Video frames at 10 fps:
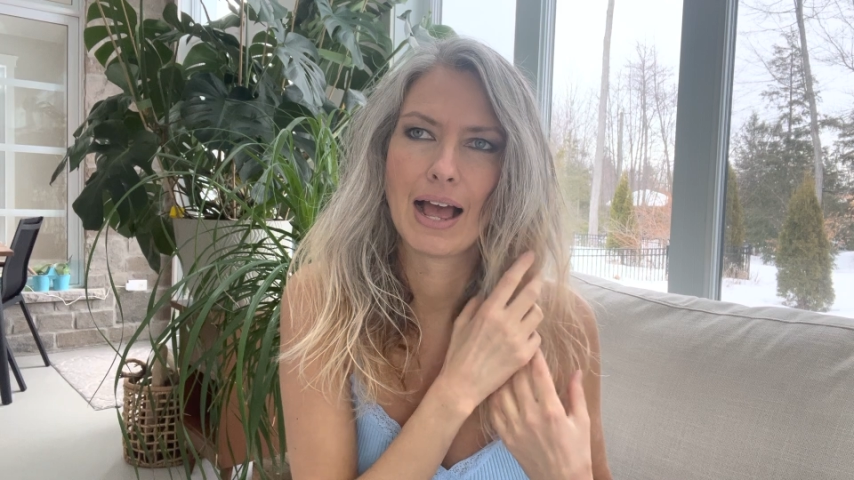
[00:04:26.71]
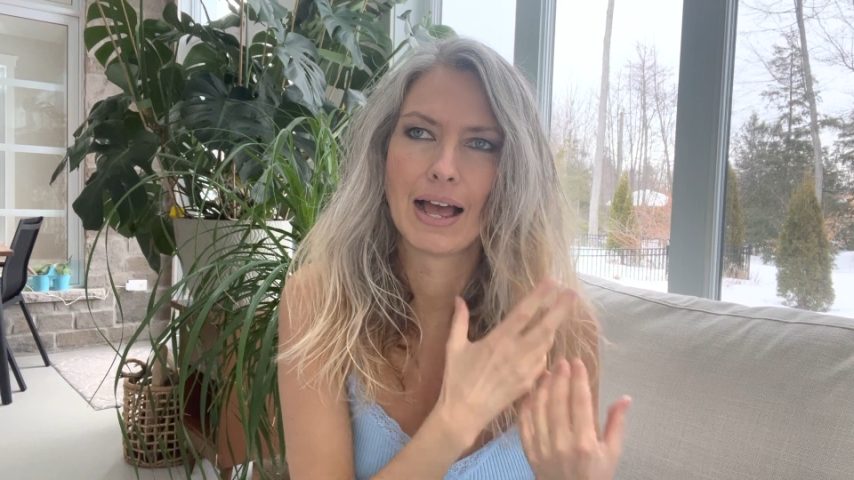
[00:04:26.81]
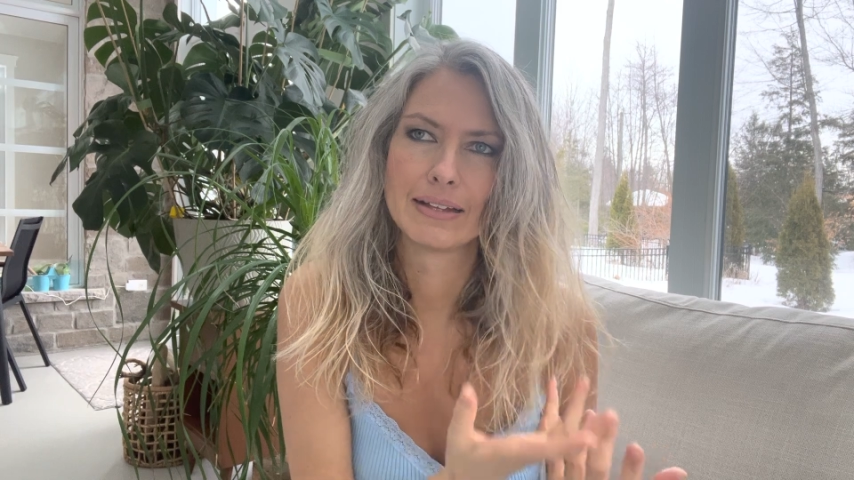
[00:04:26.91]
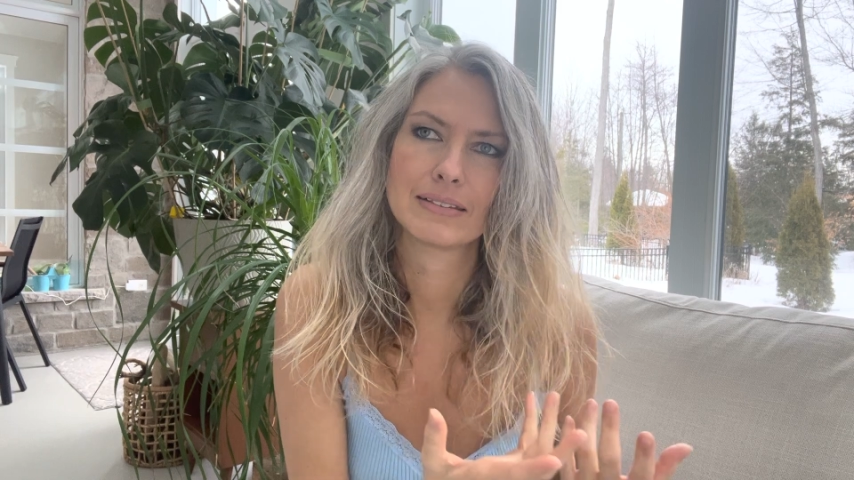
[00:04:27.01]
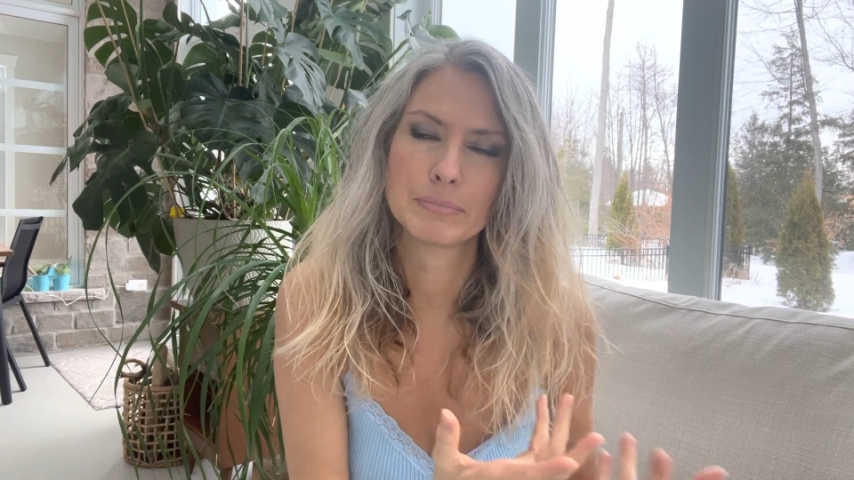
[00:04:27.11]

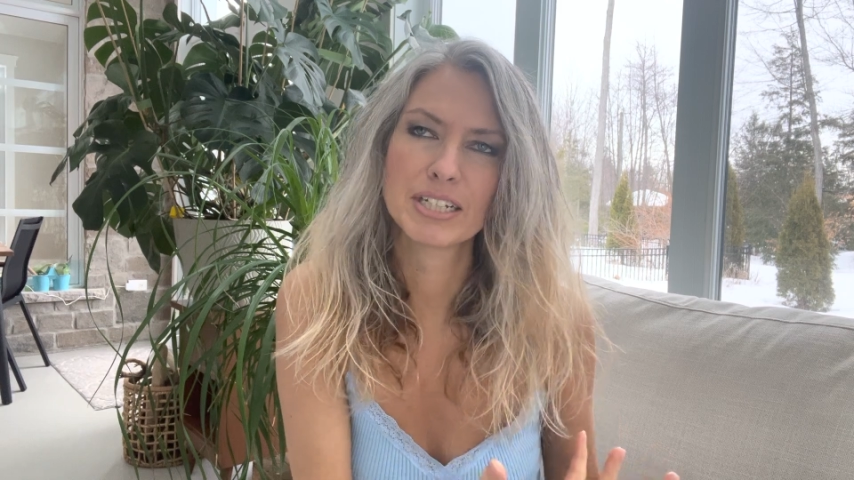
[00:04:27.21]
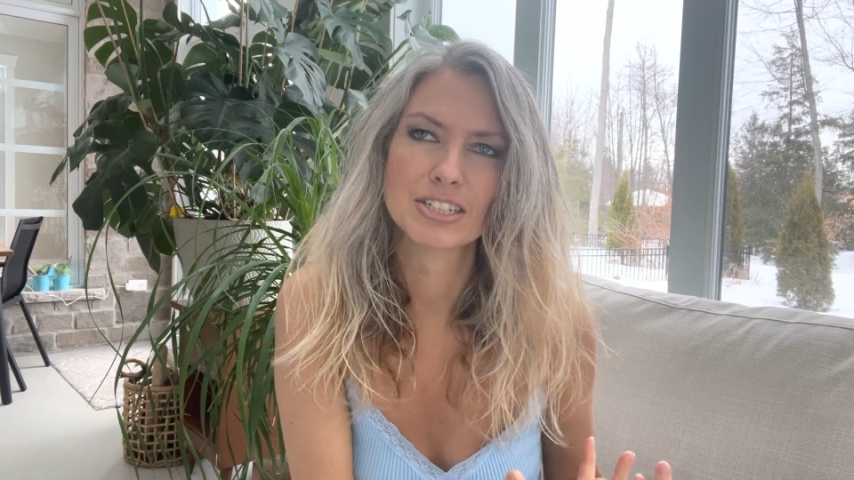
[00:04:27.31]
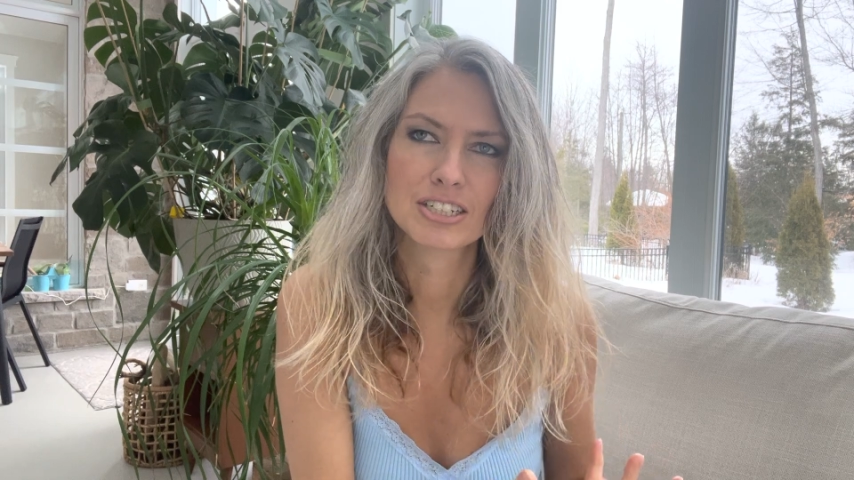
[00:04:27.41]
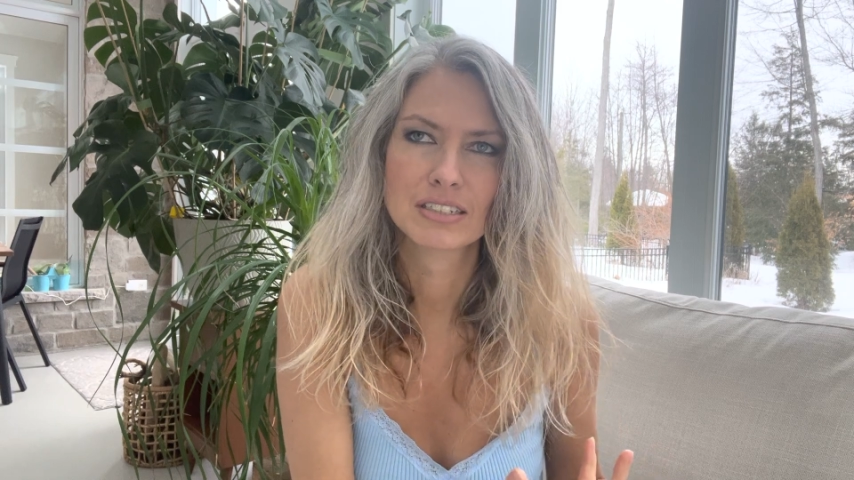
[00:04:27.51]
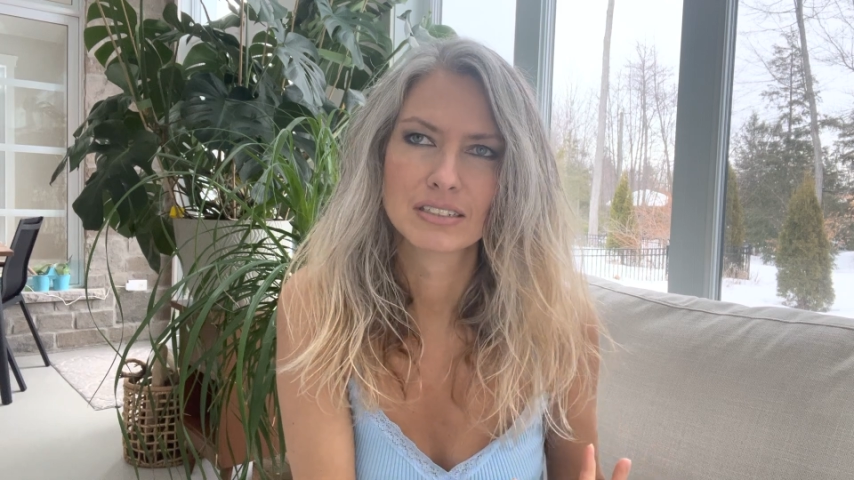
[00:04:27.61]
at the
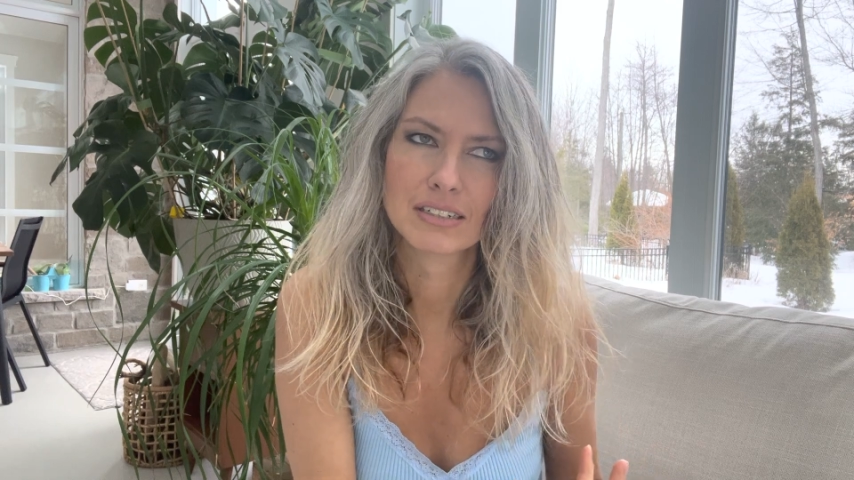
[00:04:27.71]
beach.